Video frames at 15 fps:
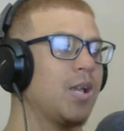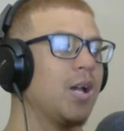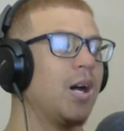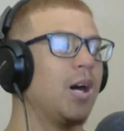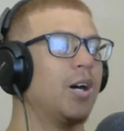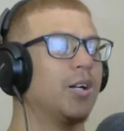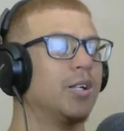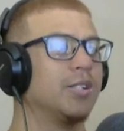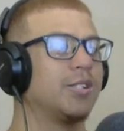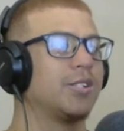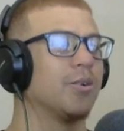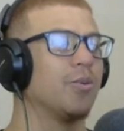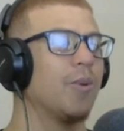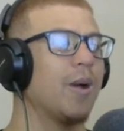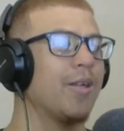Oh, it's
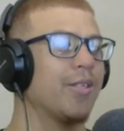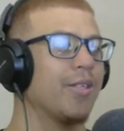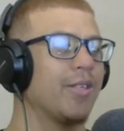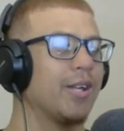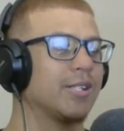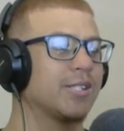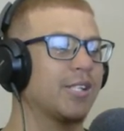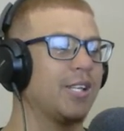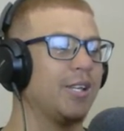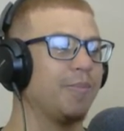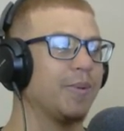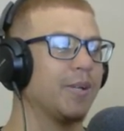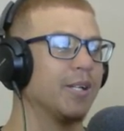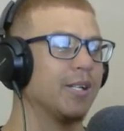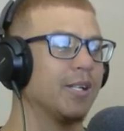the weather that's
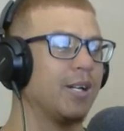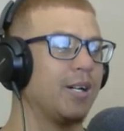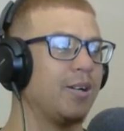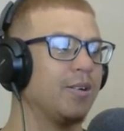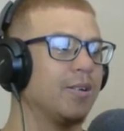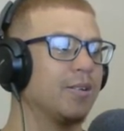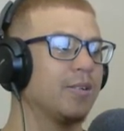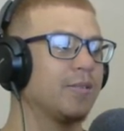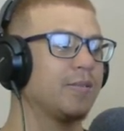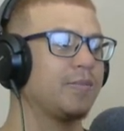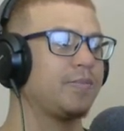keeping her down.